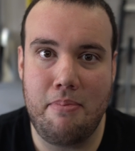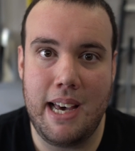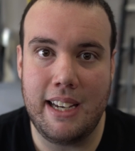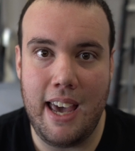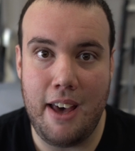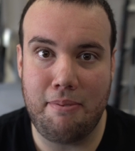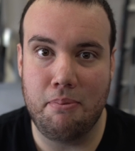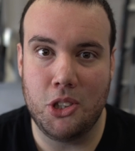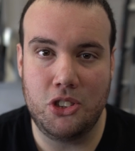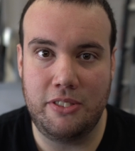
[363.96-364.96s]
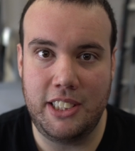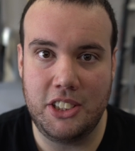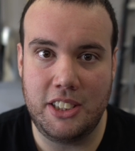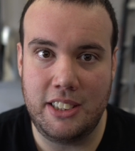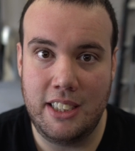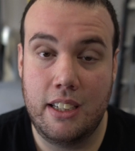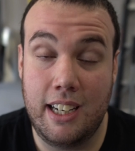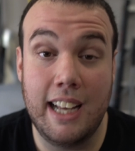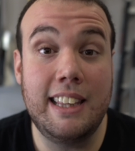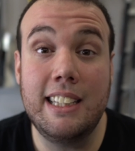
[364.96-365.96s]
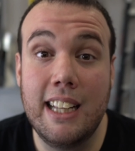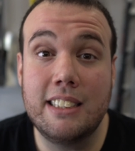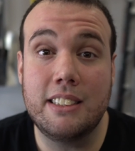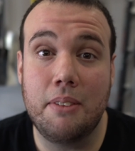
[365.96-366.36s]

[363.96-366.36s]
bag, half mulch feature, and I think that's